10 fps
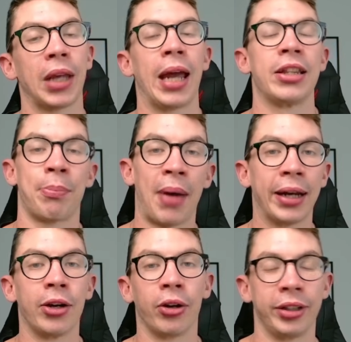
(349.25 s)
And
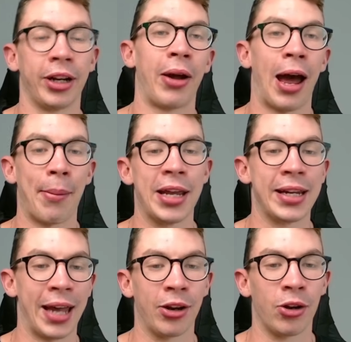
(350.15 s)
depending on, you know, how many
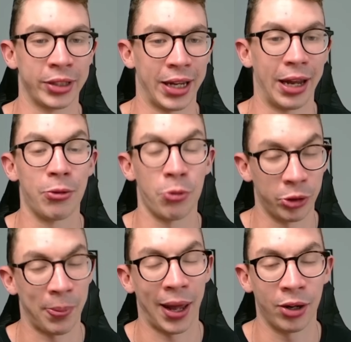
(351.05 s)
get knocked out will
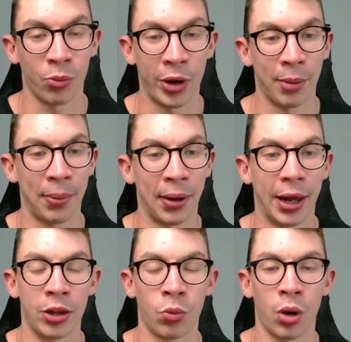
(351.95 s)
depend on when I play
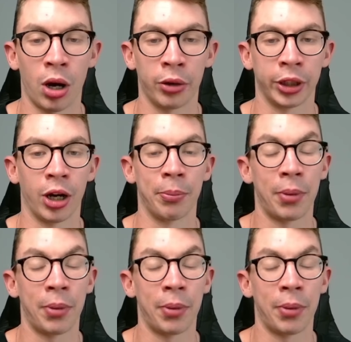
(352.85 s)
the wild card.